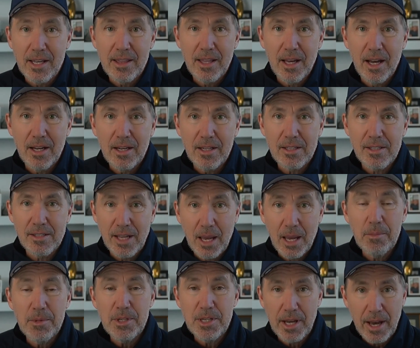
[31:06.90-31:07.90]
that
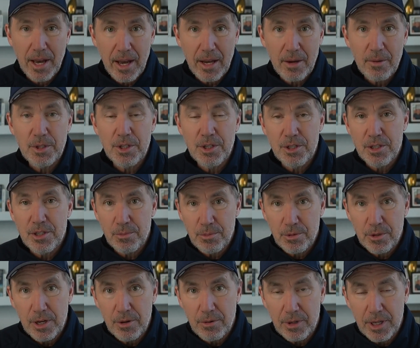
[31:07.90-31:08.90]
same deck, which is the
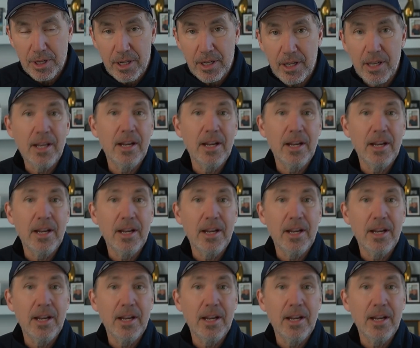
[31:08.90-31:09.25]
pre-read,